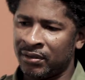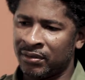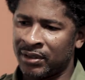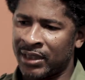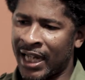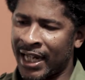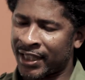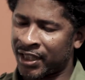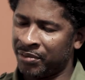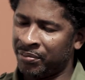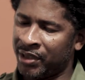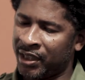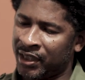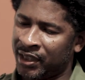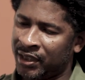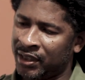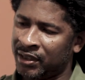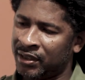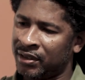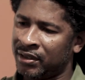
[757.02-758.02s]

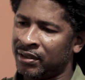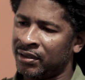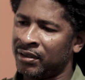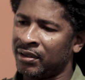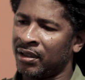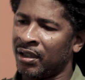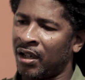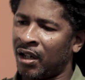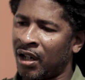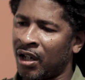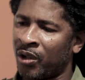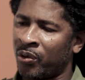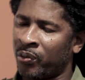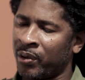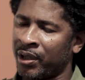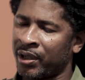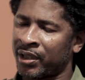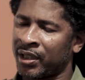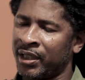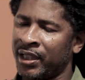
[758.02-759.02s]
documenting our
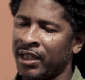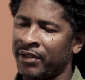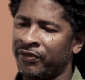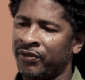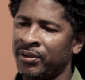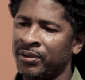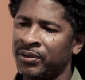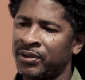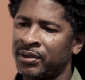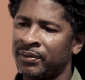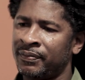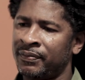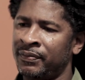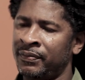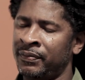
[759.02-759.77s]
work and efforts,